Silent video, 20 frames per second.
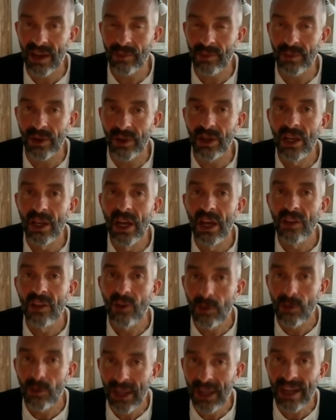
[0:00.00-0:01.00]
But there are
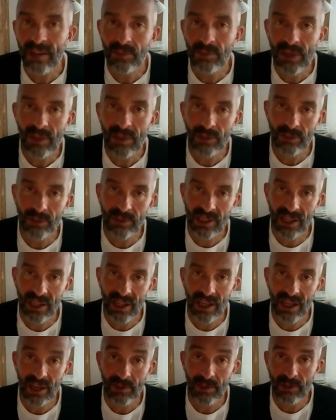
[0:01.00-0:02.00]
plenty of people,
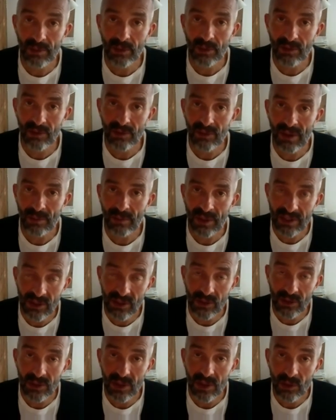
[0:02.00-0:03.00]
particularly people with families,
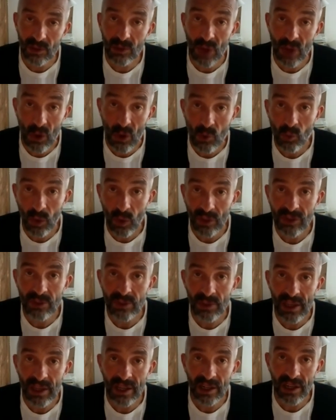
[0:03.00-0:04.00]
who don't want to
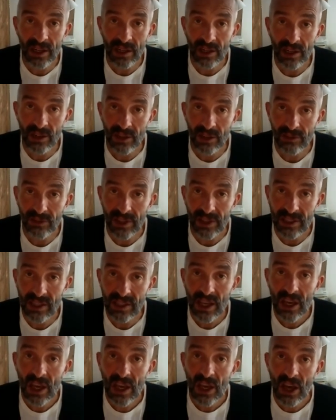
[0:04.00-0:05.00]
be in an office,
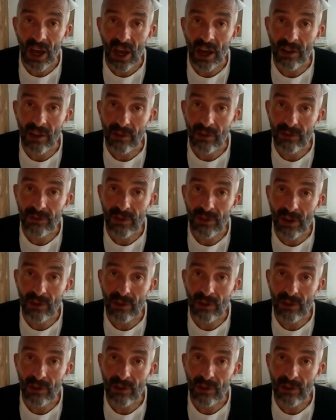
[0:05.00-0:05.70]
for